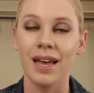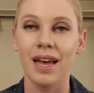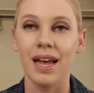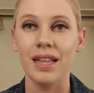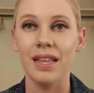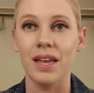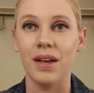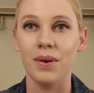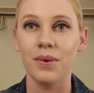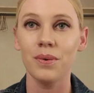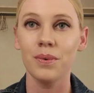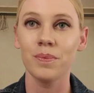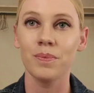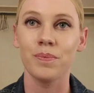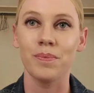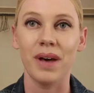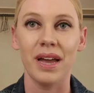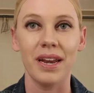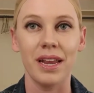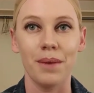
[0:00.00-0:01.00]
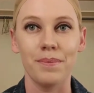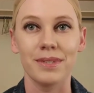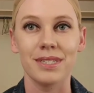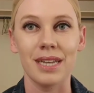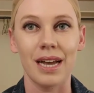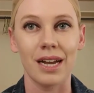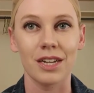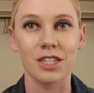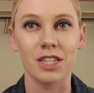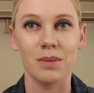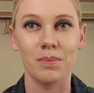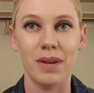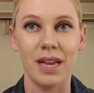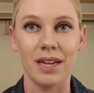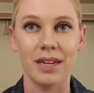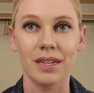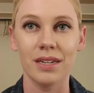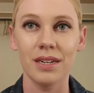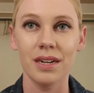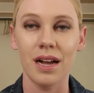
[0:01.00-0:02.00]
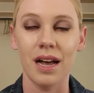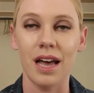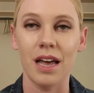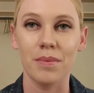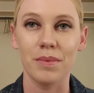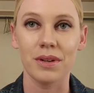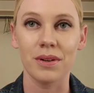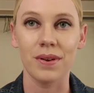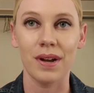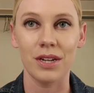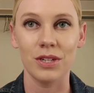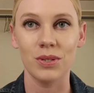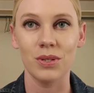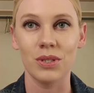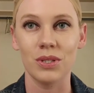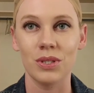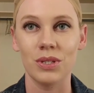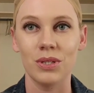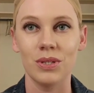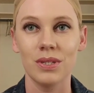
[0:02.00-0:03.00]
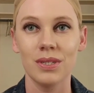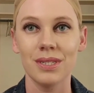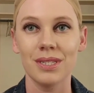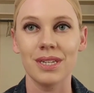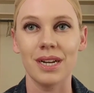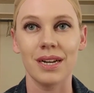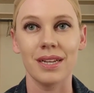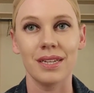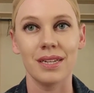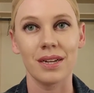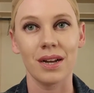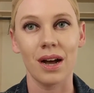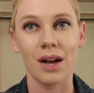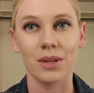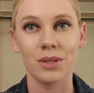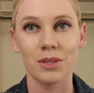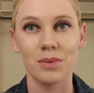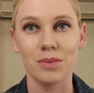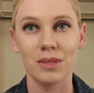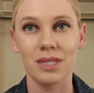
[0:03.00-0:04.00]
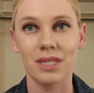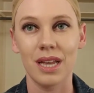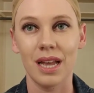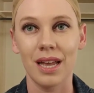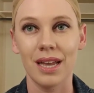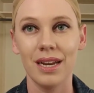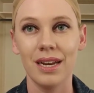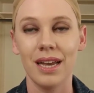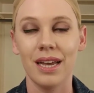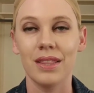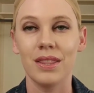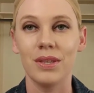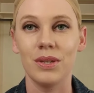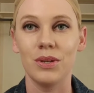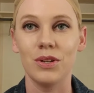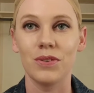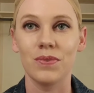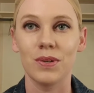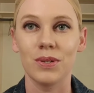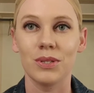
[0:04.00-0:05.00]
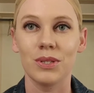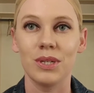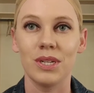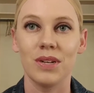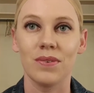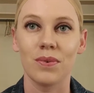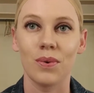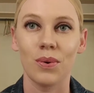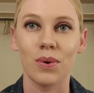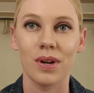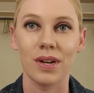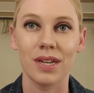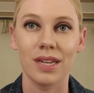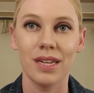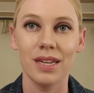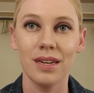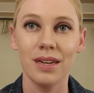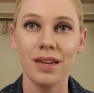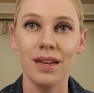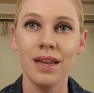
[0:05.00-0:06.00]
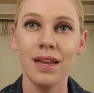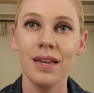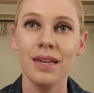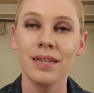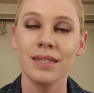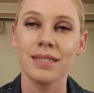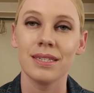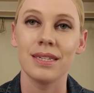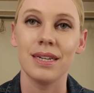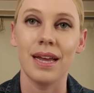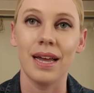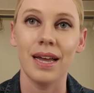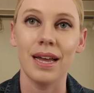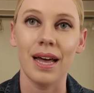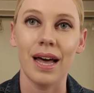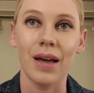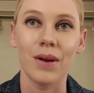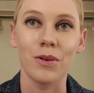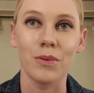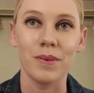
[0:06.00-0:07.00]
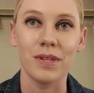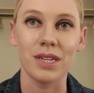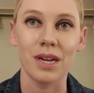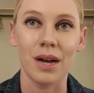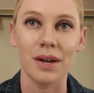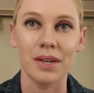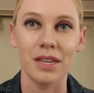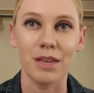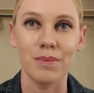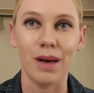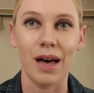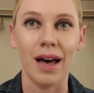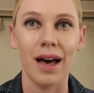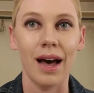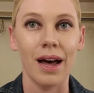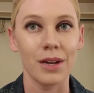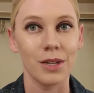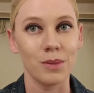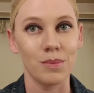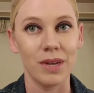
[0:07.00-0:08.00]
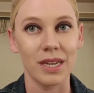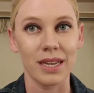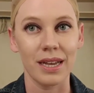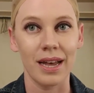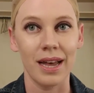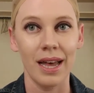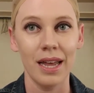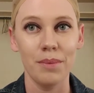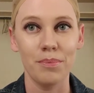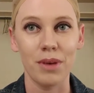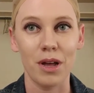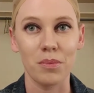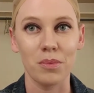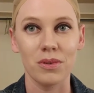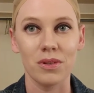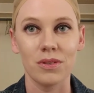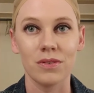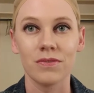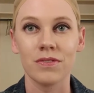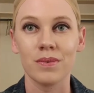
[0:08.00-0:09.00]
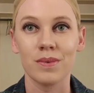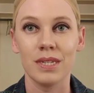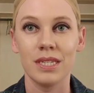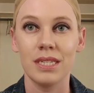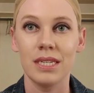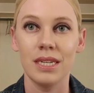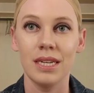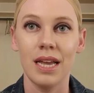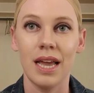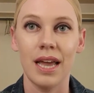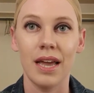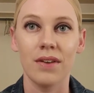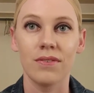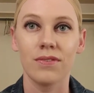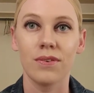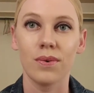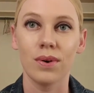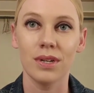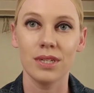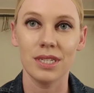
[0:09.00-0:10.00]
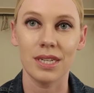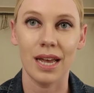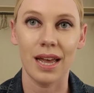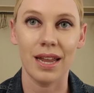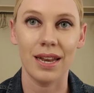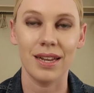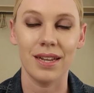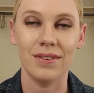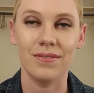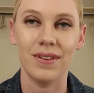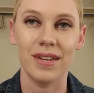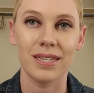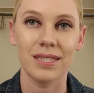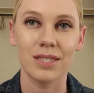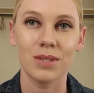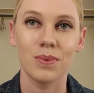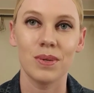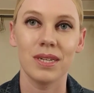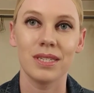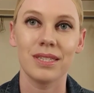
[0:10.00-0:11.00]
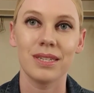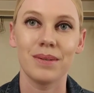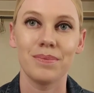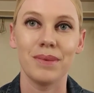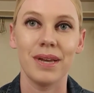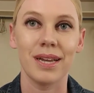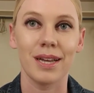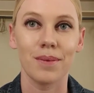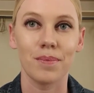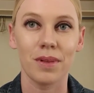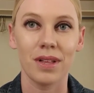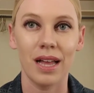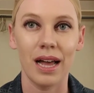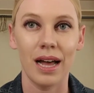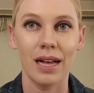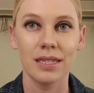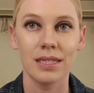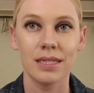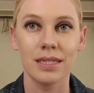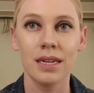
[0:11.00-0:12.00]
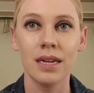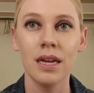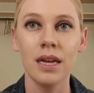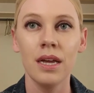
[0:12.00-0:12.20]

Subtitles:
Hello, my name is Ashley Baker. I am a graduate student studying costume design at the University of Oregon. Today I will be talking about how to make a head bubble from a TA 410 Advanced Wigs and Makeup class.